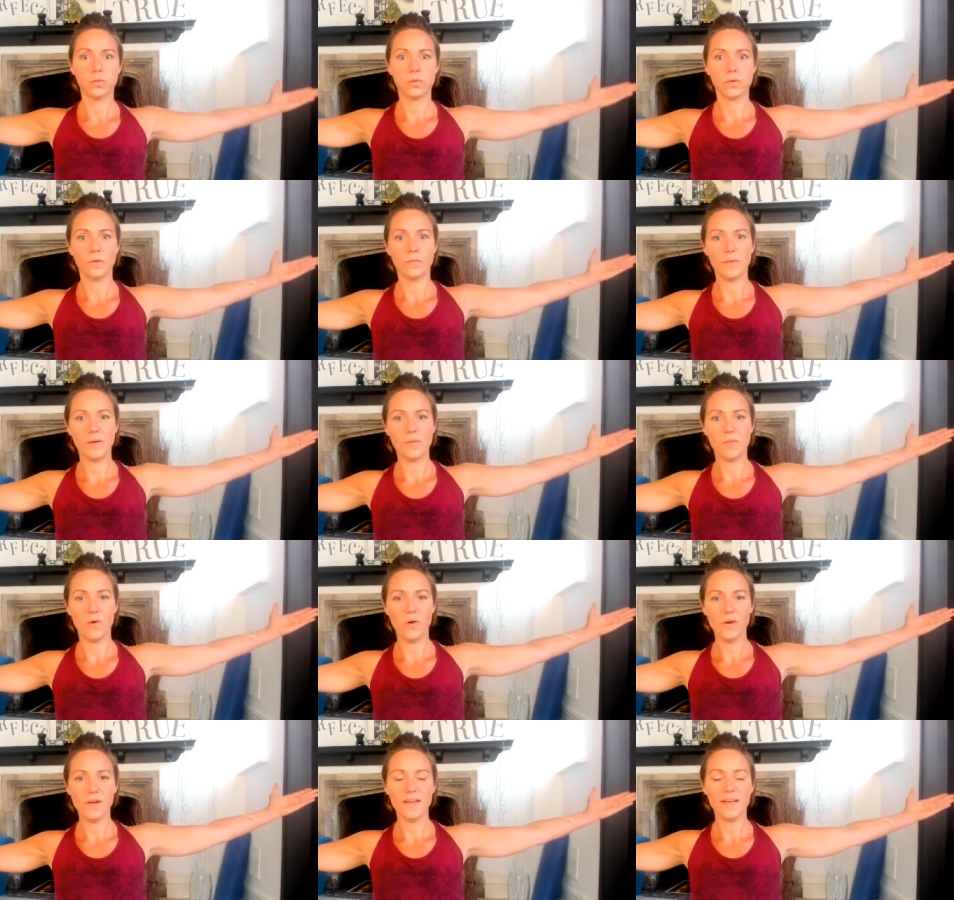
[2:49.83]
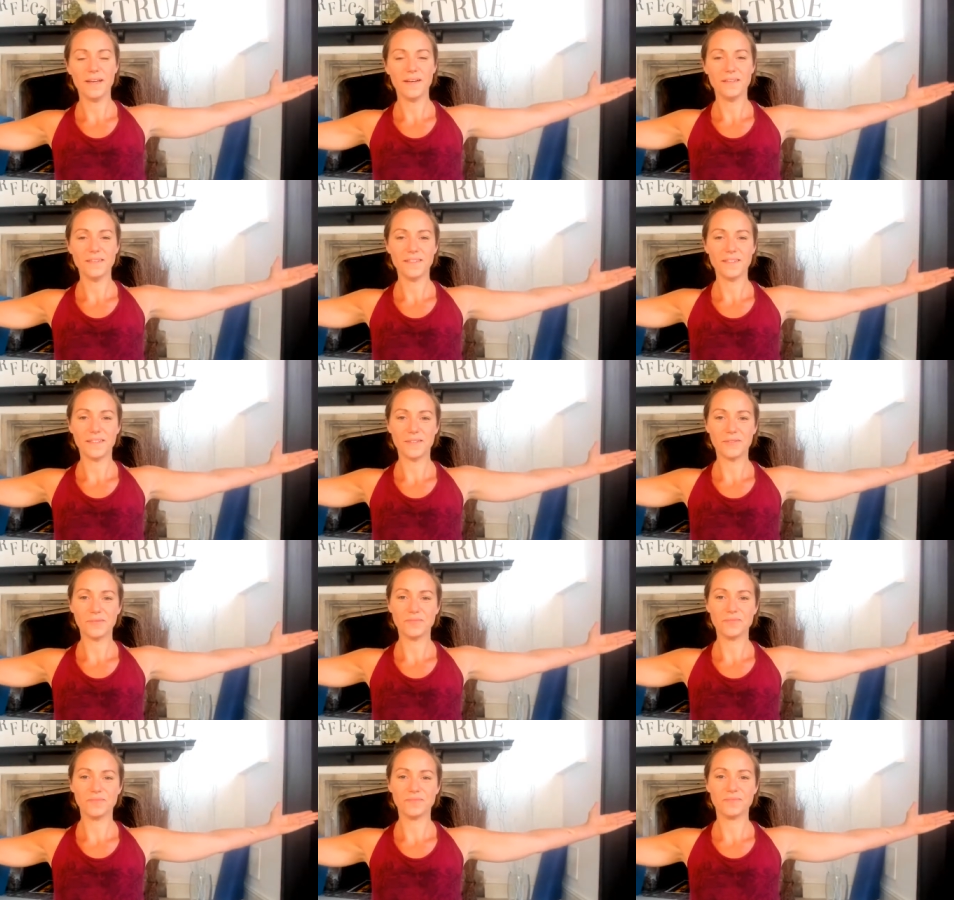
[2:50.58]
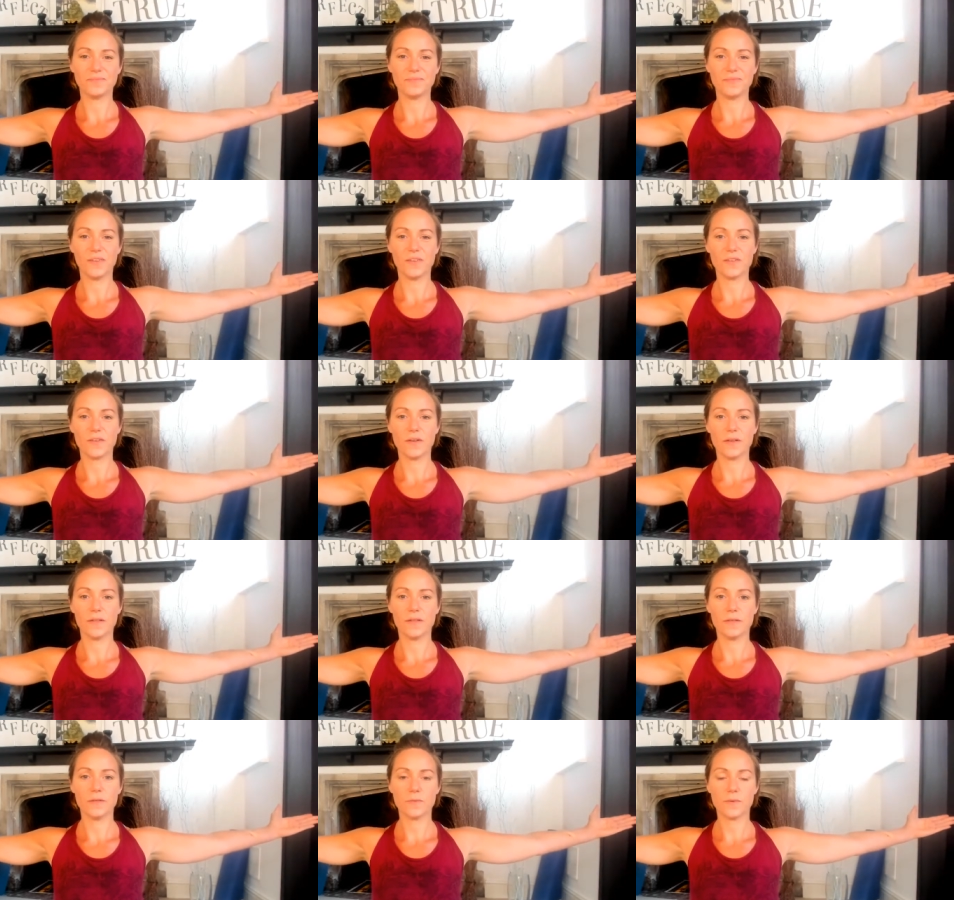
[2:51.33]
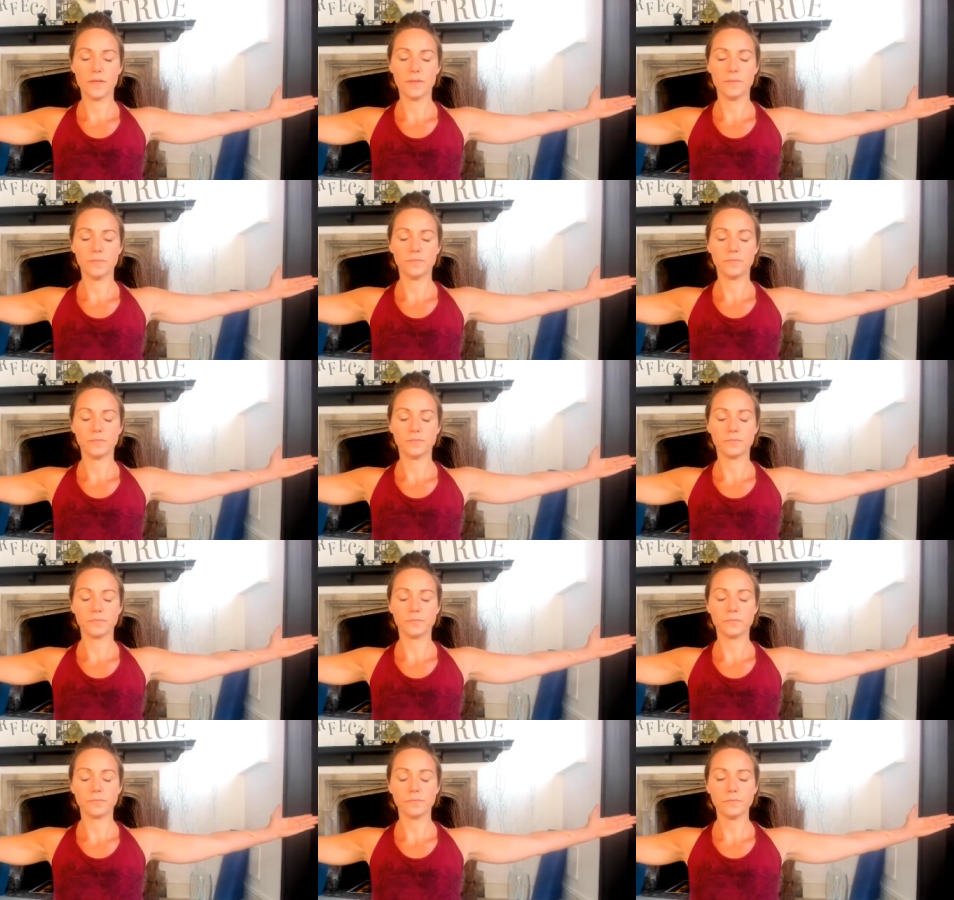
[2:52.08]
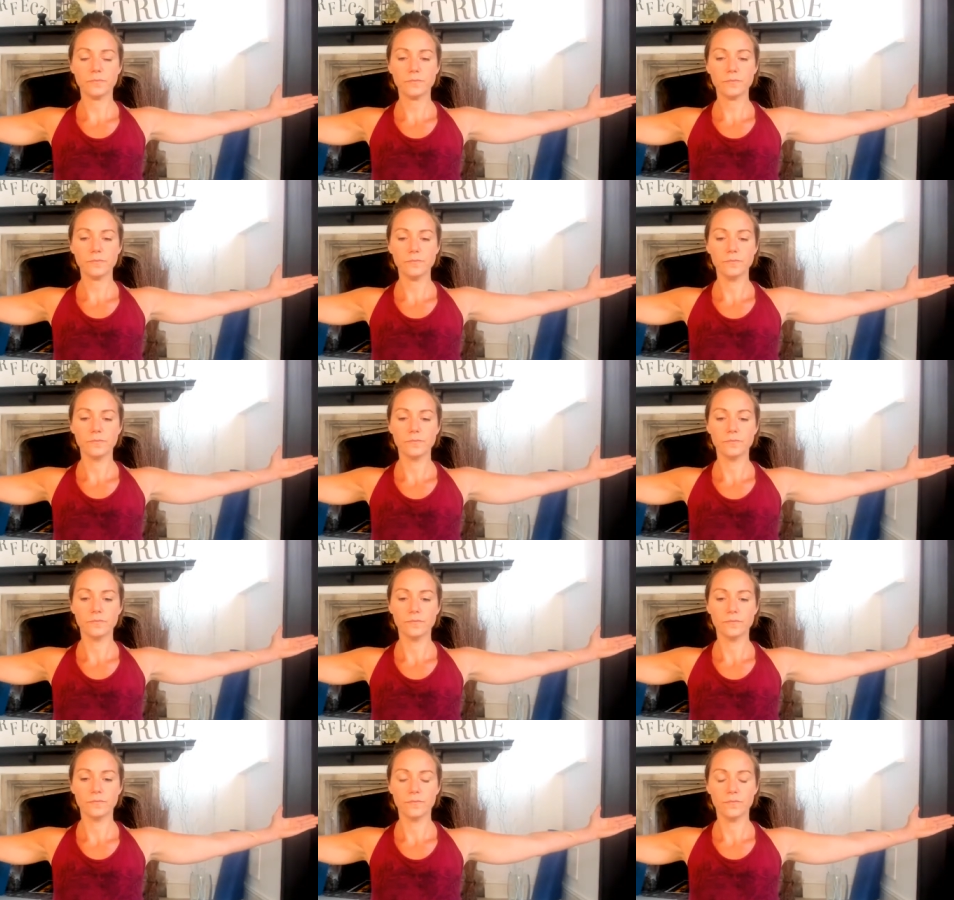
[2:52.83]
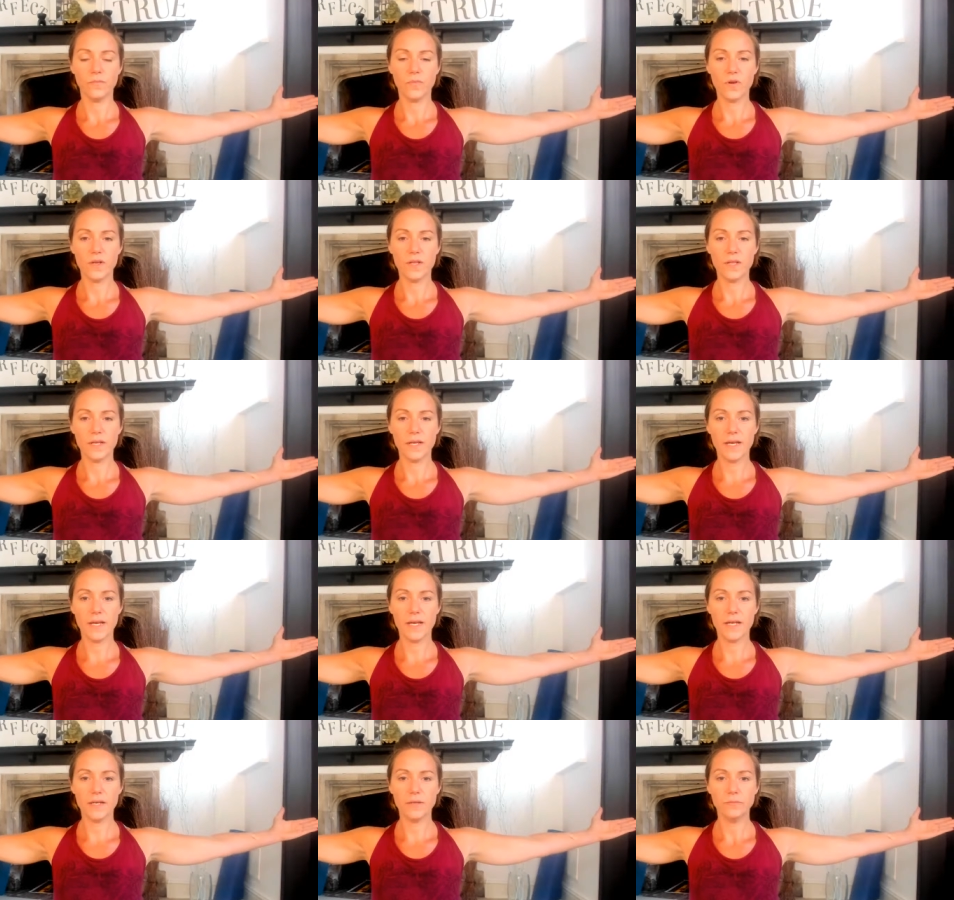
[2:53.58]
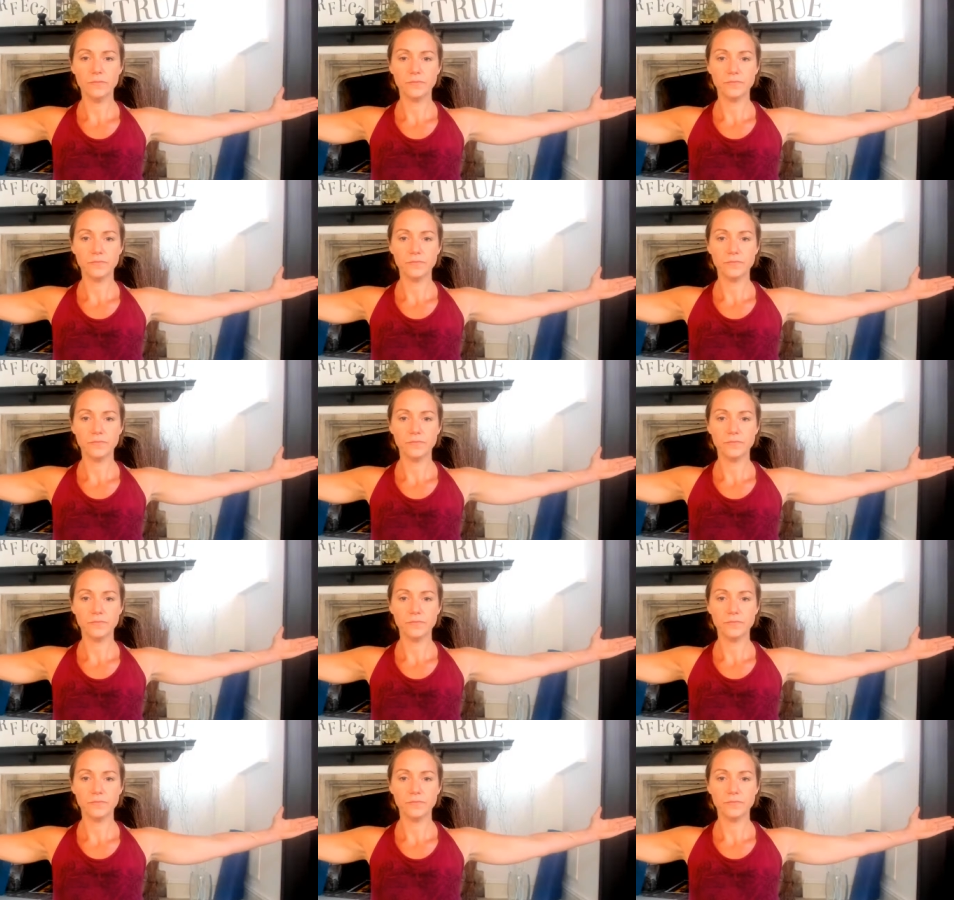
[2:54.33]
bit wonky, aren't I? Let's go this way. Breathing in.